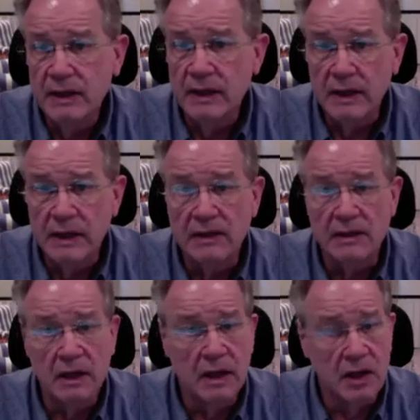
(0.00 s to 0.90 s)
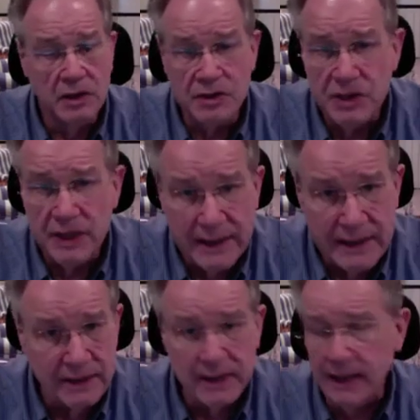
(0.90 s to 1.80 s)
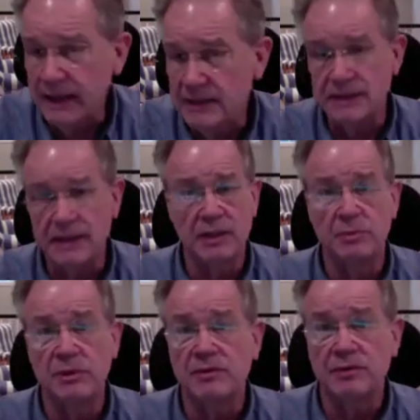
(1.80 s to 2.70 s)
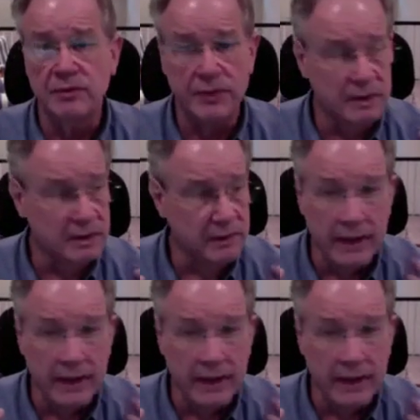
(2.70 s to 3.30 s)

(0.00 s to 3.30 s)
a large need that has yet to be fulfilled,